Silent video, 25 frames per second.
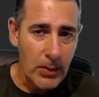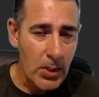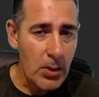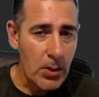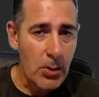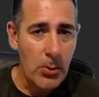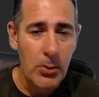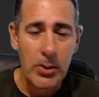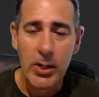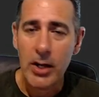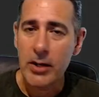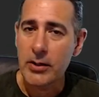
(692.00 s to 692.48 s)

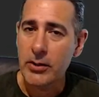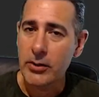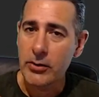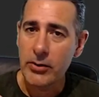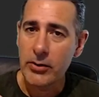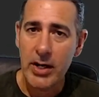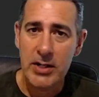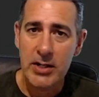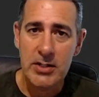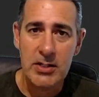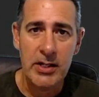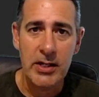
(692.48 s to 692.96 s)
we're going to
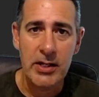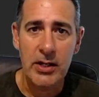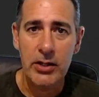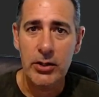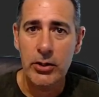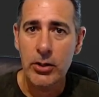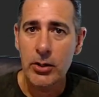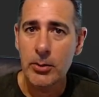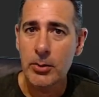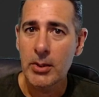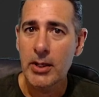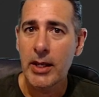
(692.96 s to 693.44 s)
gradually
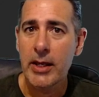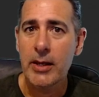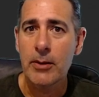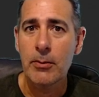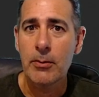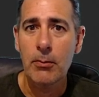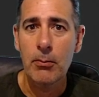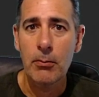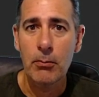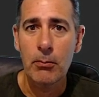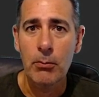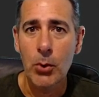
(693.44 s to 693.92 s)
accumulate
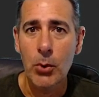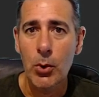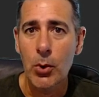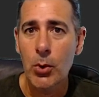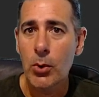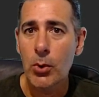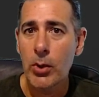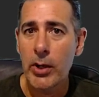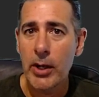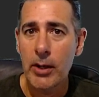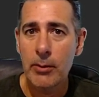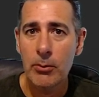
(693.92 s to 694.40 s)

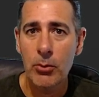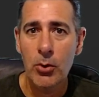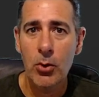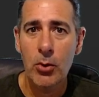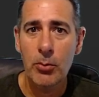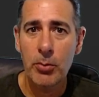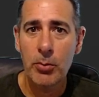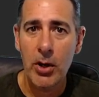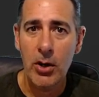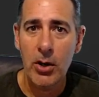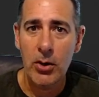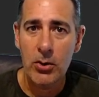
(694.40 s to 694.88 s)
more and more
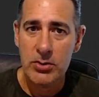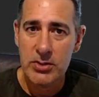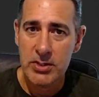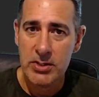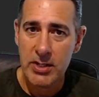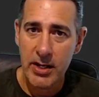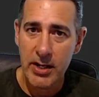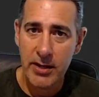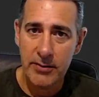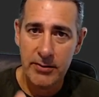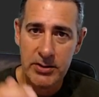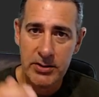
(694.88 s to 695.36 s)
Pulse
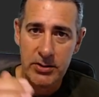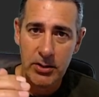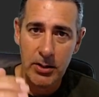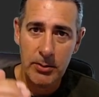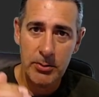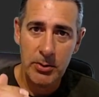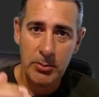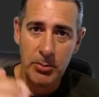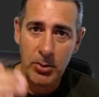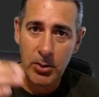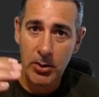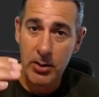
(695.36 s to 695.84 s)
every time
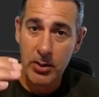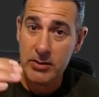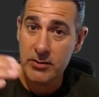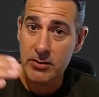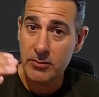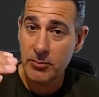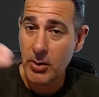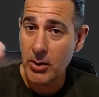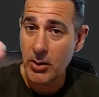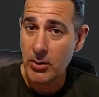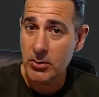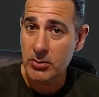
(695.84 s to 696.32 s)
the price
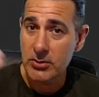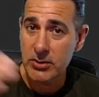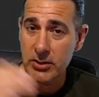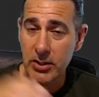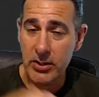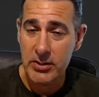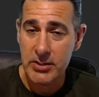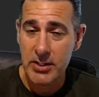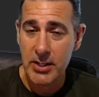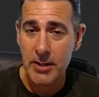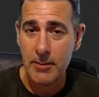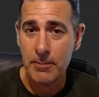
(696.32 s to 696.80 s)
of Pulse
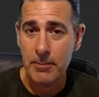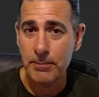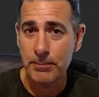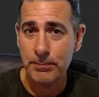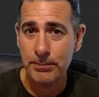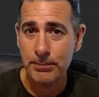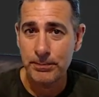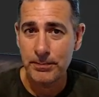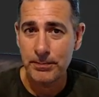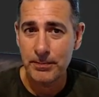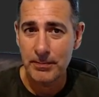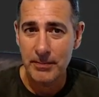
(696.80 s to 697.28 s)
goes up.
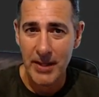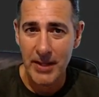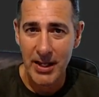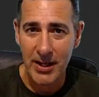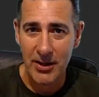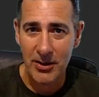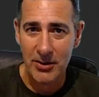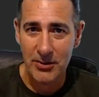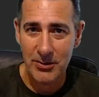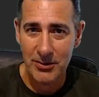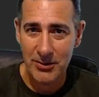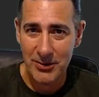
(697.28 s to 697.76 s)

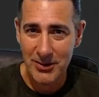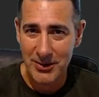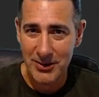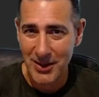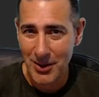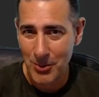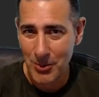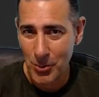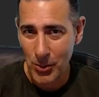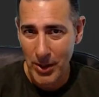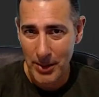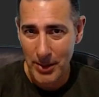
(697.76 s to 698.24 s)
Now, the
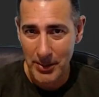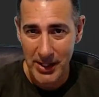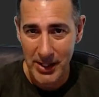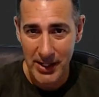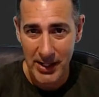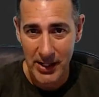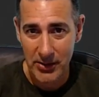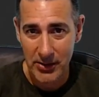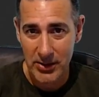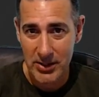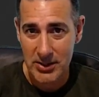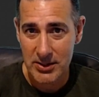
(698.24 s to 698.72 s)
double whammy
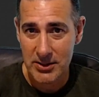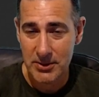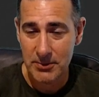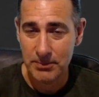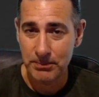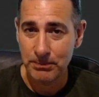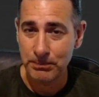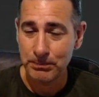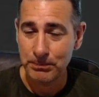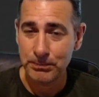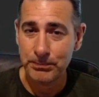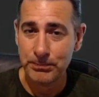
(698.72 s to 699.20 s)
here is
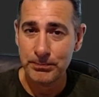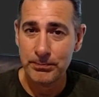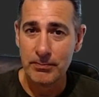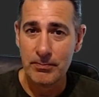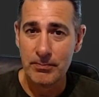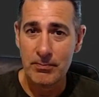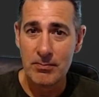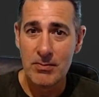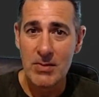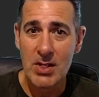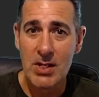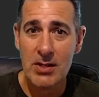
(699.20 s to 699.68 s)

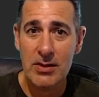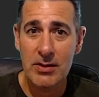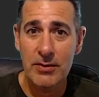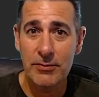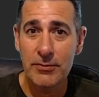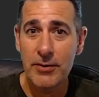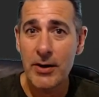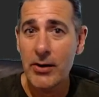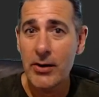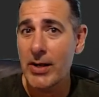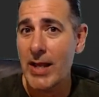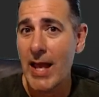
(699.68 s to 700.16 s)
the
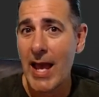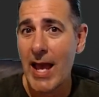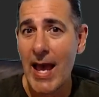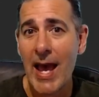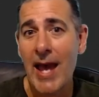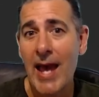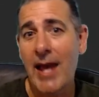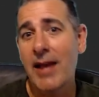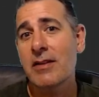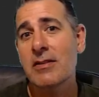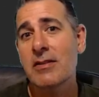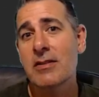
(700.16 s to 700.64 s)
very
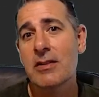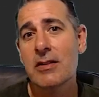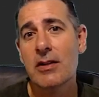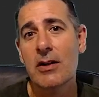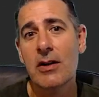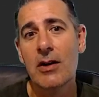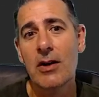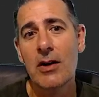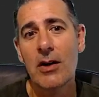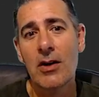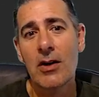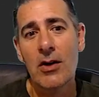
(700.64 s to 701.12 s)
act
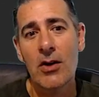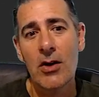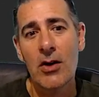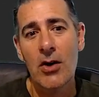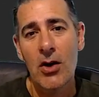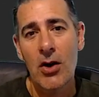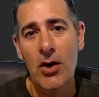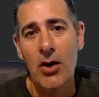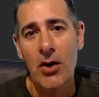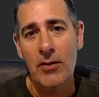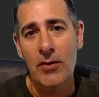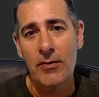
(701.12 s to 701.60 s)

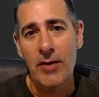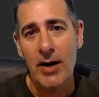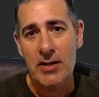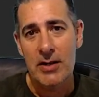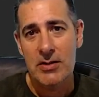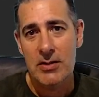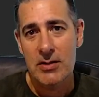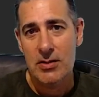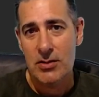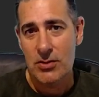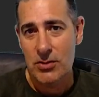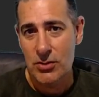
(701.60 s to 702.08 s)
of
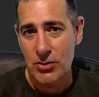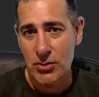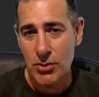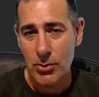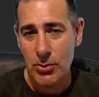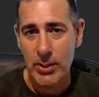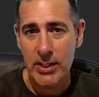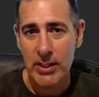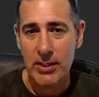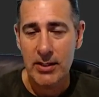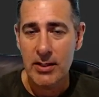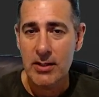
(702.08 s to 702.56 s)
us
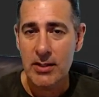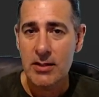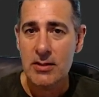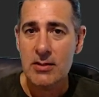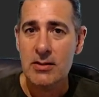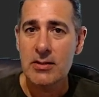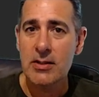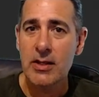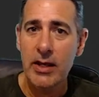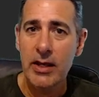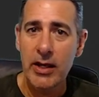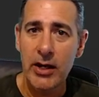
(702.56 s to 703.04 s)
doing
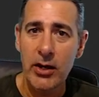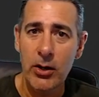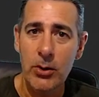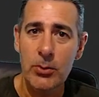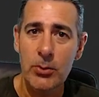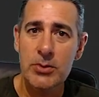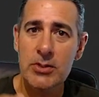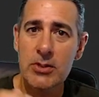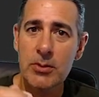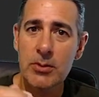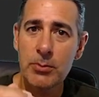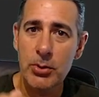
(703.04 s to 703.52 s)
this
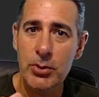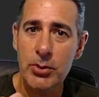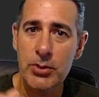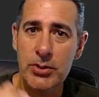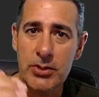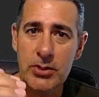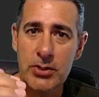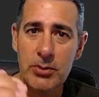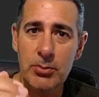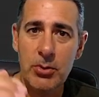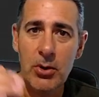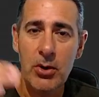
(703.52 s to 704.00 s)
helps to
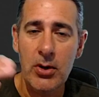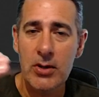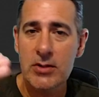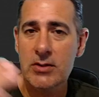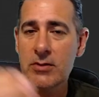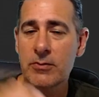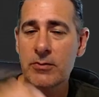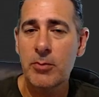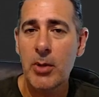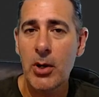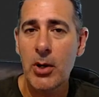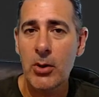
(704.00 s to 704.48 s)
push the price
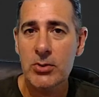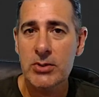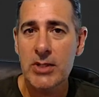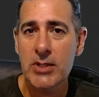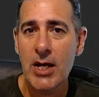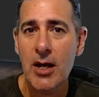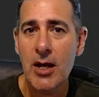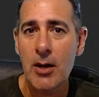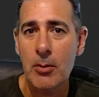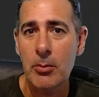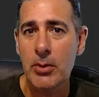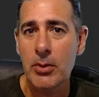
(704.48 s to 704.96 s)
of Pulse
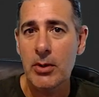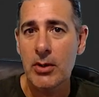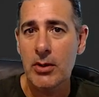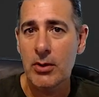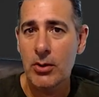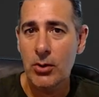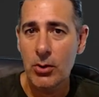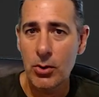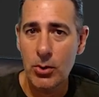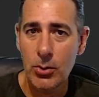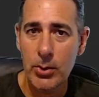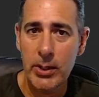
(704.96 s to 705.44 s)
up
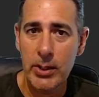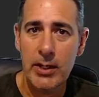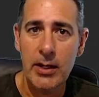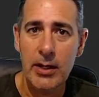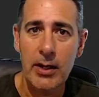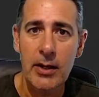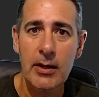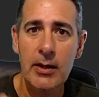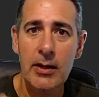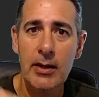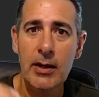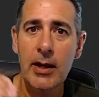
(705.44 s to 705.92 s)

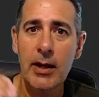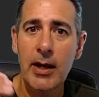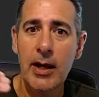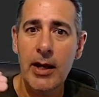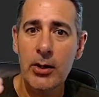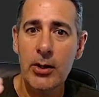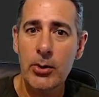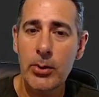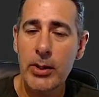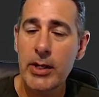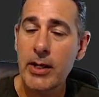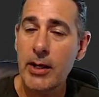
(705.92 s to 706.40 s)
quicker
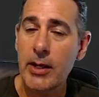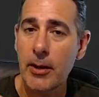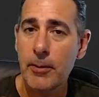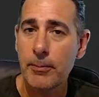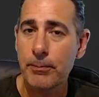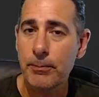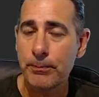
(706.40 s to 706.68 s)
and quicker.